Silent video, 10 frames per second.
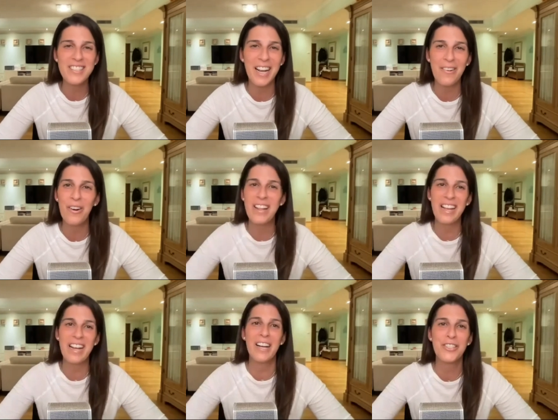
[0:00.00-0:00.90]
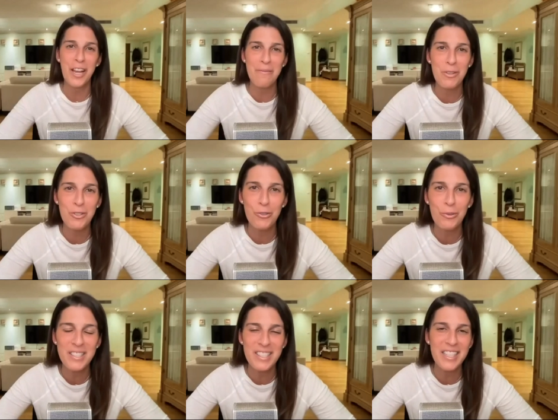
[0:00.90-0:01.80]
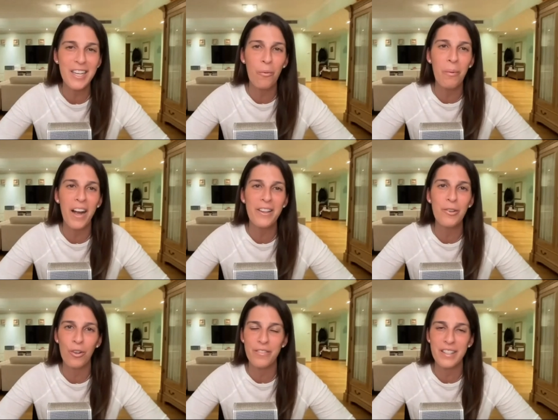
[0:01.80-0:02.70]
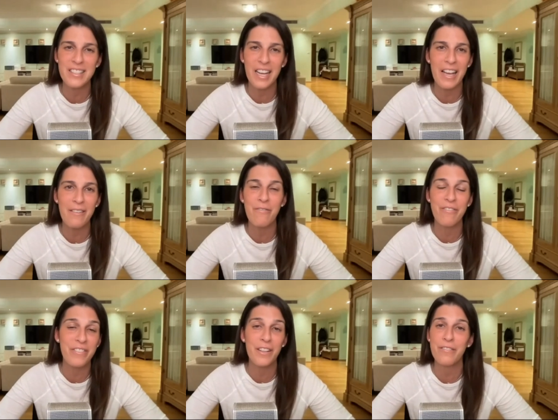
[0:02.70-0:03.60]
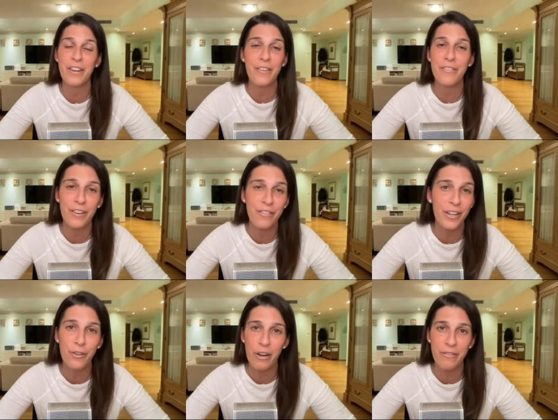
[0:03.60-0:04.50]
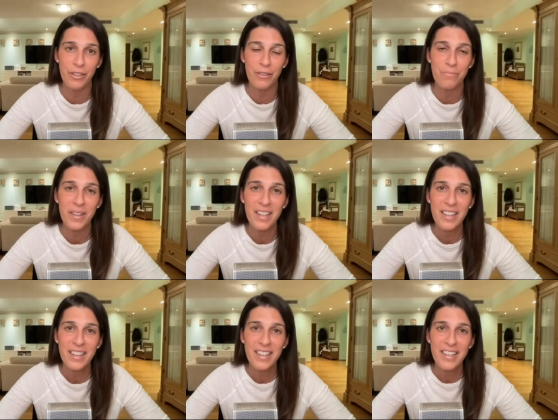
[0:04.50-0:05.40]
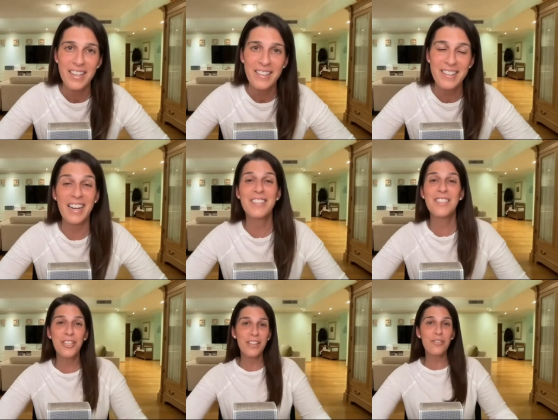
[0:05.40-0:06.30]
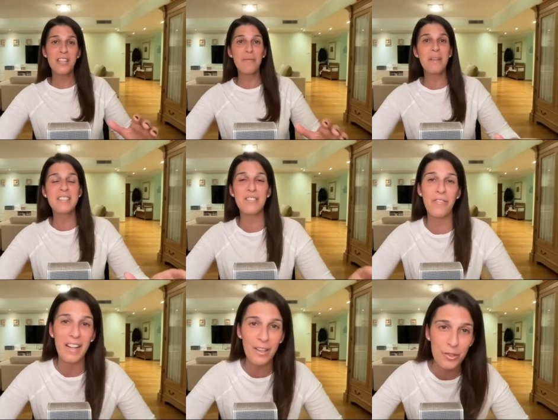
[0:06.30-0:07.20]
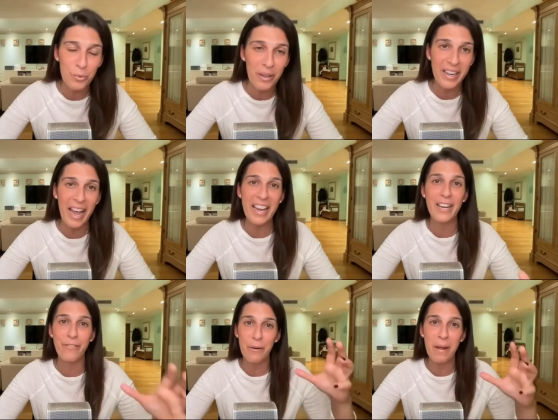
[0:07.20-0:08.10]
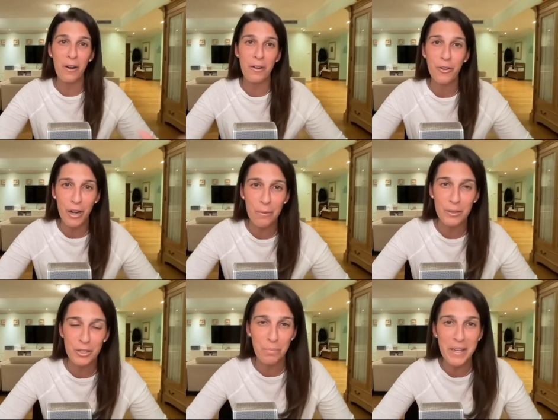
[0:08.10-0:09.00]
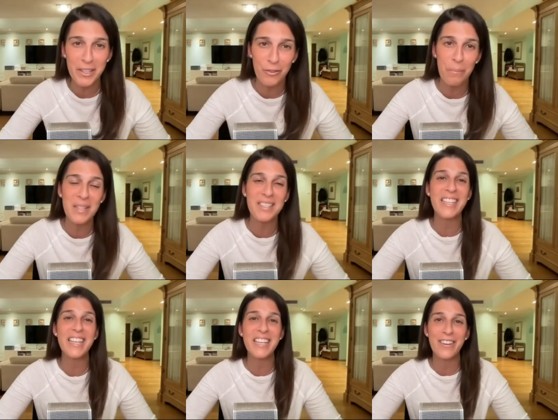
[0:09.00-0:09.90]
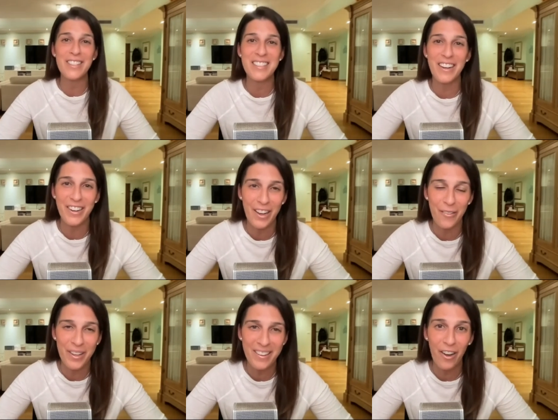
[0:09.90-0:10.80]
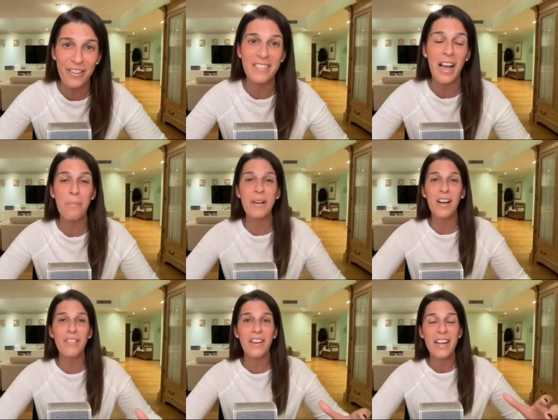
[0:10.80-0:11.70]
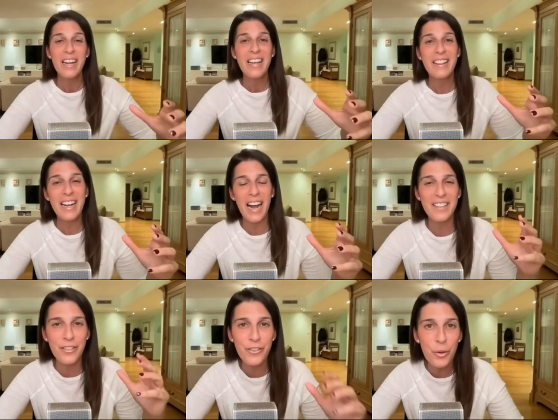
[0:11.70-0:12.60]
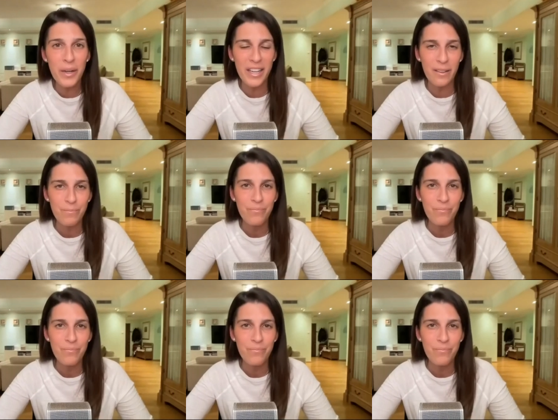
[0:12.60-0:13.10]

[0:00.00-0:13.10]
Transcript: I want to thank Hashem, the true CEO behind all of this. I feel very, very, very grateful. Tonight's agenda is going to be as follows. We're going to hear from our incredible speaker, Rebbetzin Kineret Sarah Cohen, on the topic of the continuity